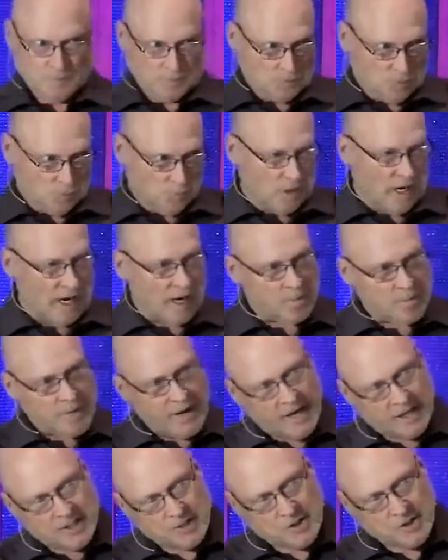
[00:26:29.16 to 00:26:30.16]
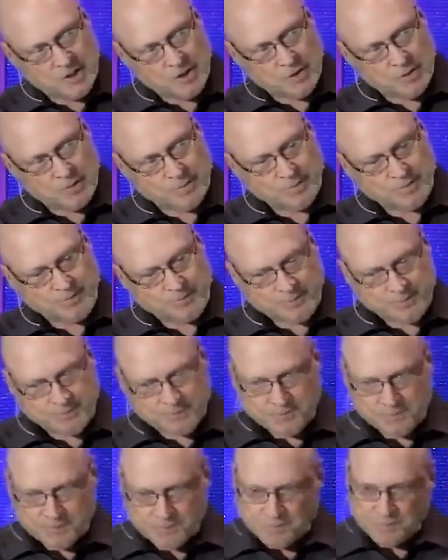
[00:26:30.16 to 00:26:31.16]
whom God makes you,
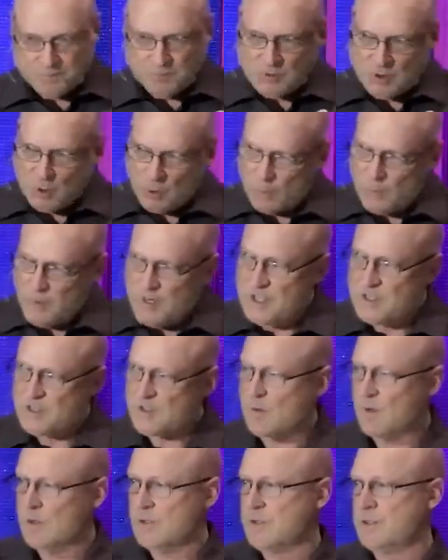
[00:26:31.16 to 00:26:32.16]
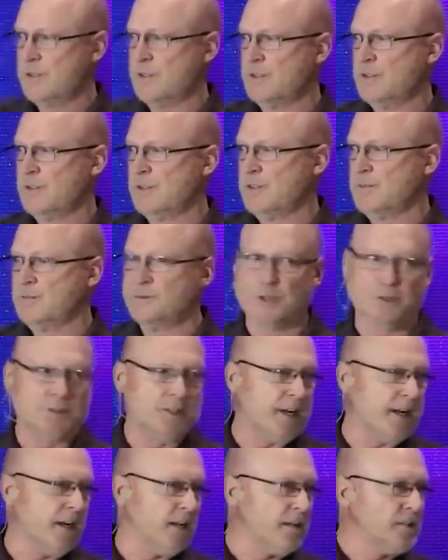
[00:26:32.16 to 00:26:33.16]
your resources, your
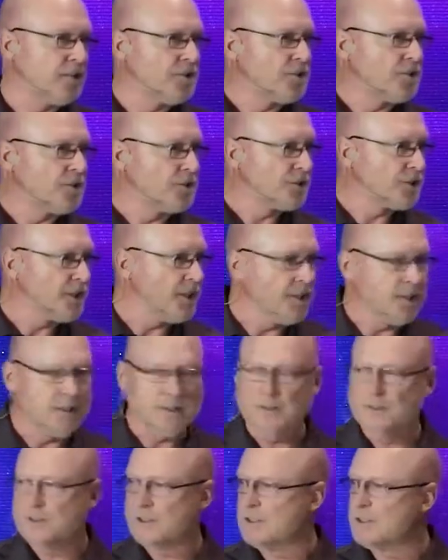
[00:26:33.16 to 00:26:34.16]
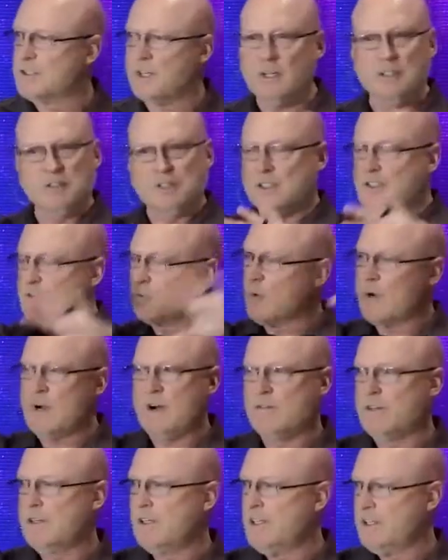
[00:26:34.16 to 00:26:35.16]
talents, your skills, your intelligence,
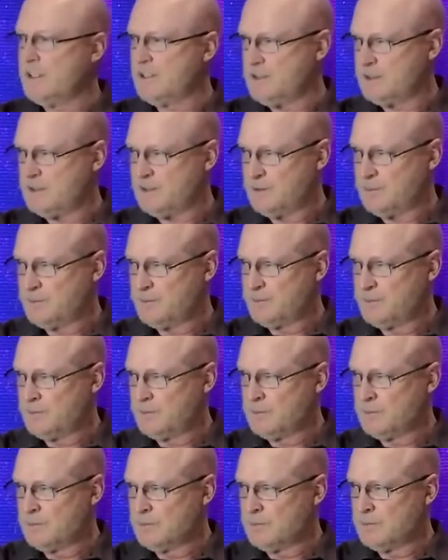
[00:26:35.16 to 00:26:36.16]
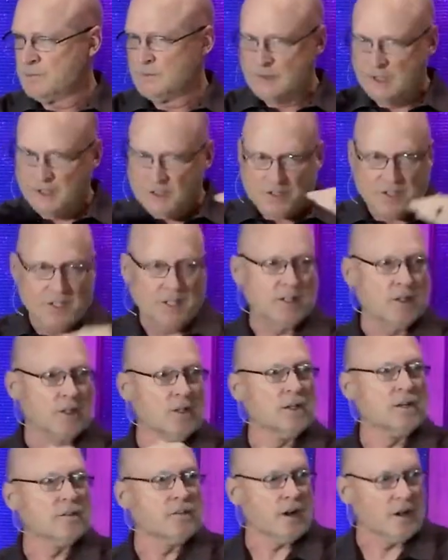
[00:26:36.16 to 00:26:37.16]
whatever it is, to seek the
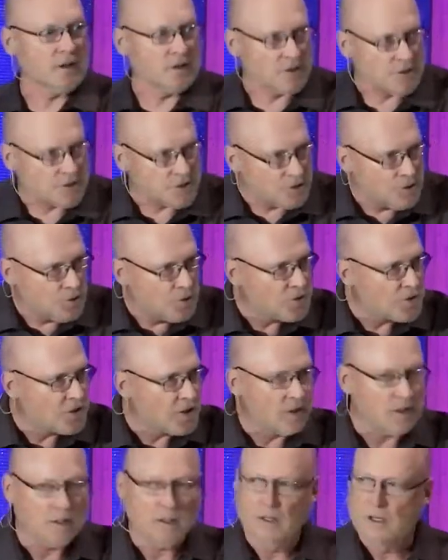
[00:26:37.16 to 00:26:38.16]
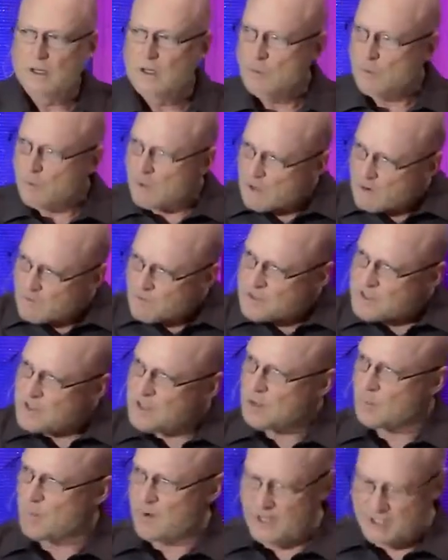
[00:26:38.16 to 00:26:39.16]
good of others using whatever's in
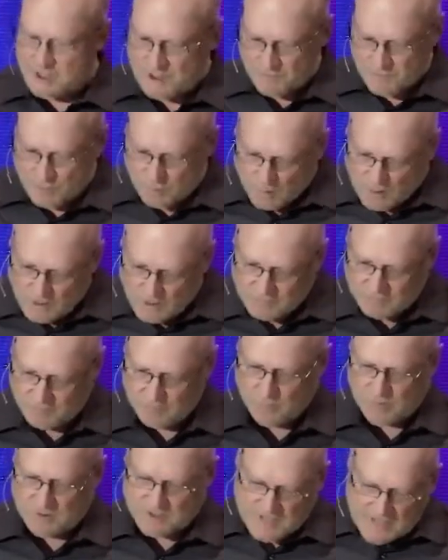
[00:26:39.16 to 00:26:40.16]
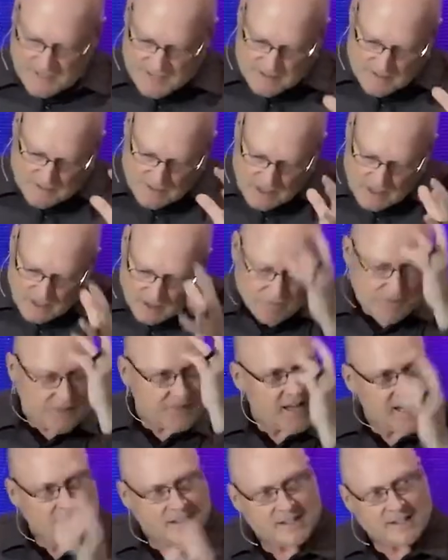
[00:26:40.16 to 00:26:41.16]
the range of your influence. That's love, and
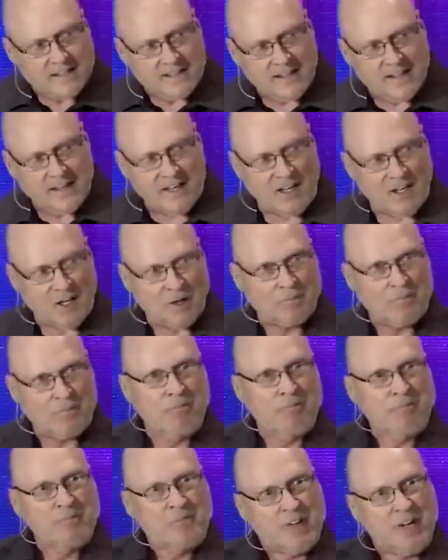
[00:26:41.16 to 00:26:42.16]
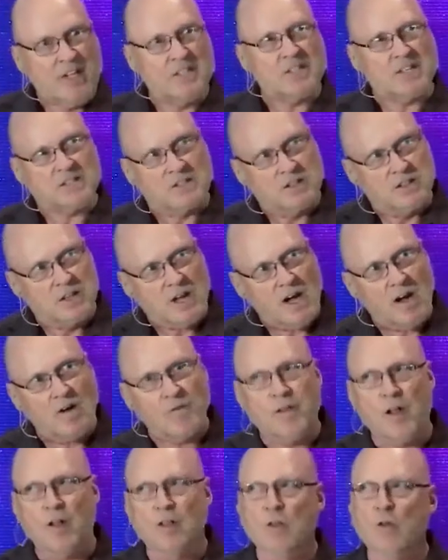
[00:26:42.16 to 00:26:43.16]
that's the key. And he says, Love
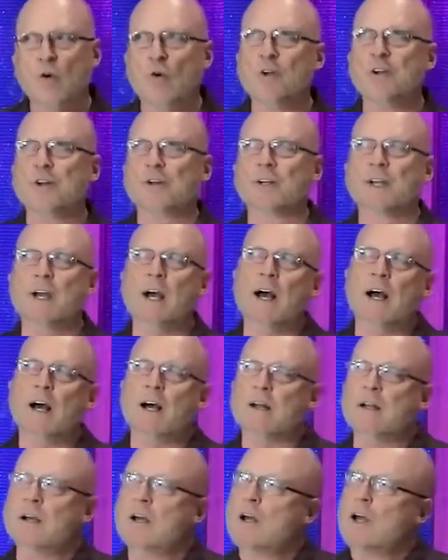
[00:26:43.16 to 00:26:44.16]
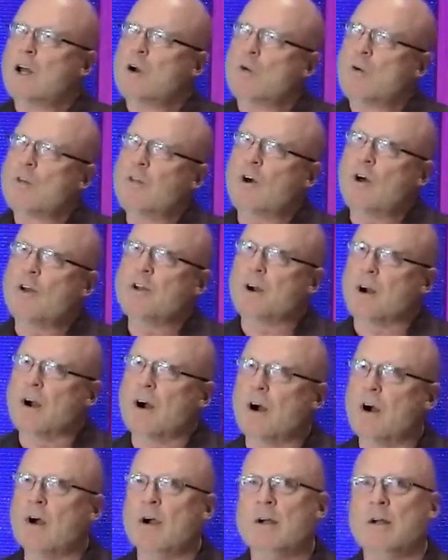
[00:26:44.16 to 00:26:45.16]
the Lord your God with all your
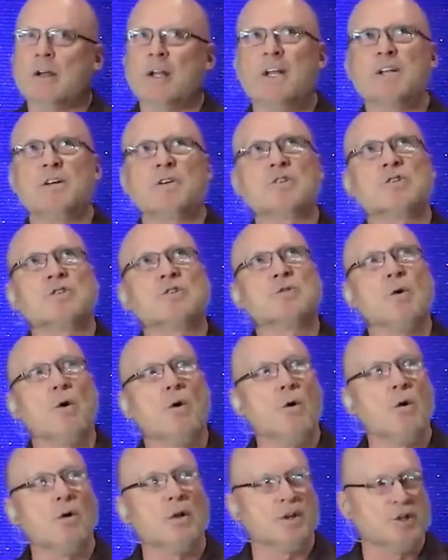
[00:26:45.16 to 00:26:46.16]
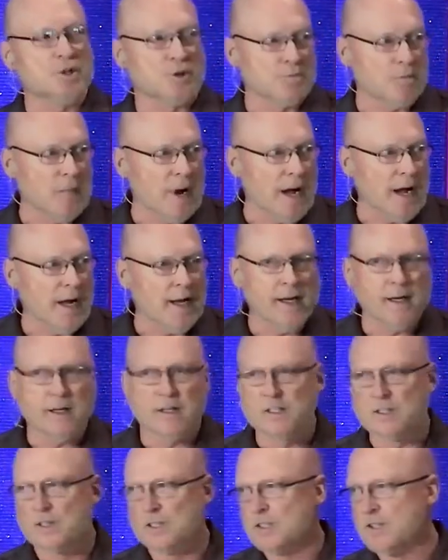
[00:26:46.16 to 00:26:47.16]
heart and your soul and your mind and
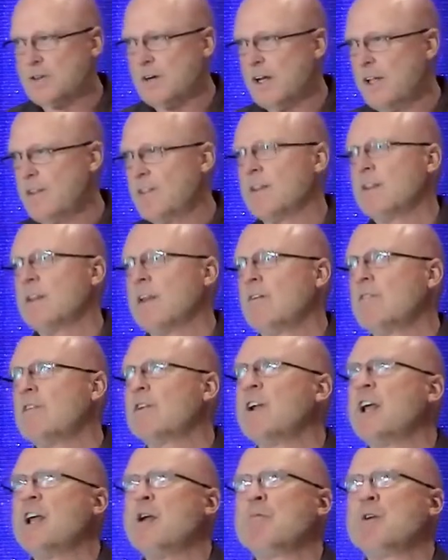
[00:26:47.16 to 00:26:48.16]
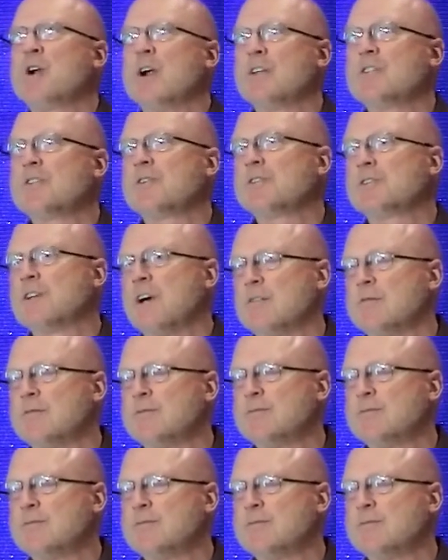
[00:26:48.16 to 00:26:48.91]
your strength, and love your neighbor as yourself.